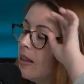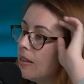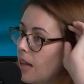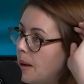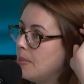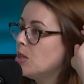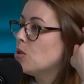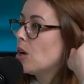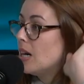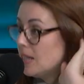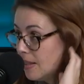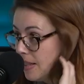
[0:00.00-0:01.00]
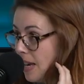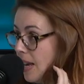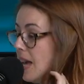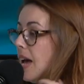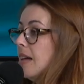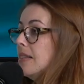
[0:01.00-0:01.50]
let me try to
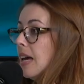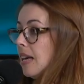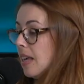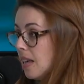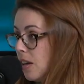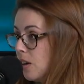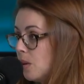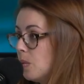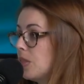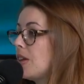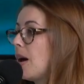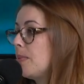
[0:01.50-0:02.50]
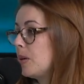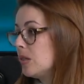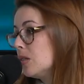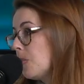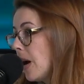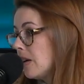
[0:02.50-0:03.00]
sit and like hear with that
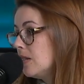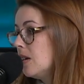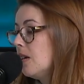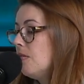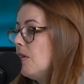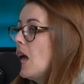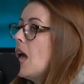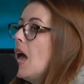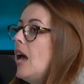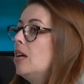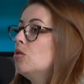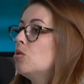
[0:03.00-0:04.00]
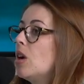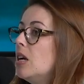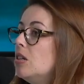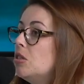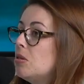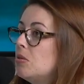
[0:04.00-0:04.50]
perspective and
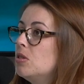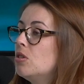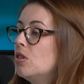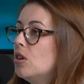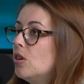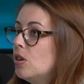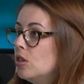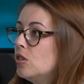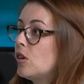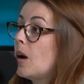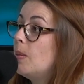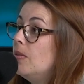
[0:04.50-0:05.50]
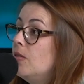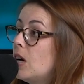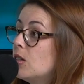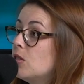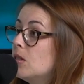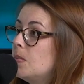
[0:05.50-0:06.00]
try to do a j- good job of
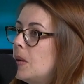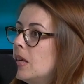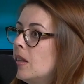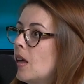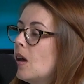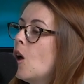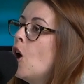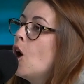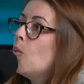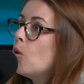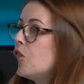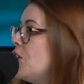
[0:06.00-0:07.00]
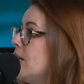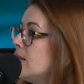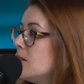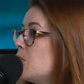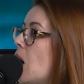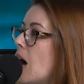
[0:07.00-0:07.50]
not just being like, well,
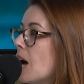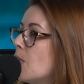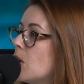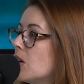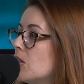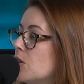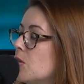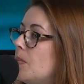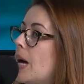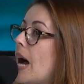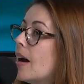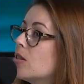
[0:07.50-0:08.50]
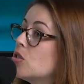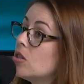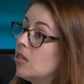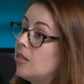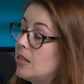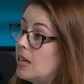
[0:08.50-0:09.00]
this is what I want to do, but
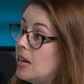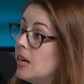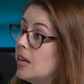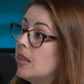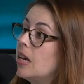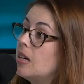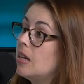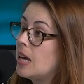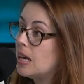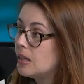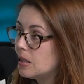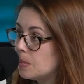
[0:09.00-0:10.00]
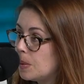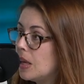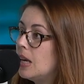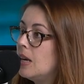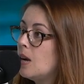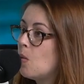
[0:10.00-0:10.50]
actually sitting and like
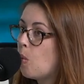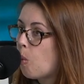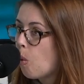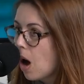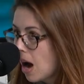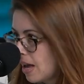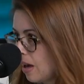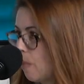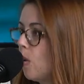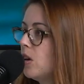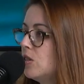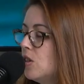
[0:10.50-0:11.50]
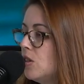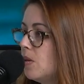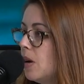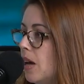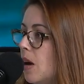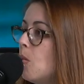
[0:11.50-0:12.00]
explaining why I want to do it